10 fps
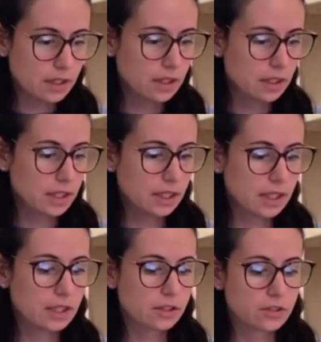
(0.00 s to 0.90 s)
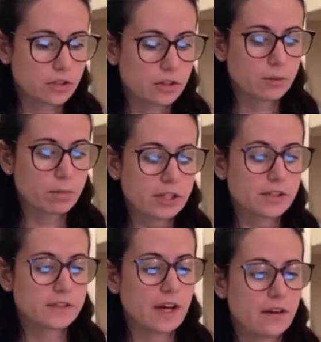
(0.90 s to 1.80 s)
He started by
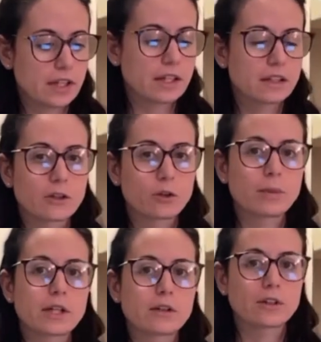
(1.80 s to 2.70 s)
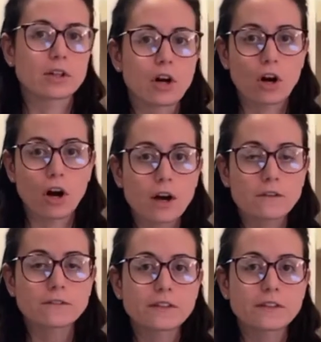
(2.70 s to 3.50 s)
just having a little bit of a cough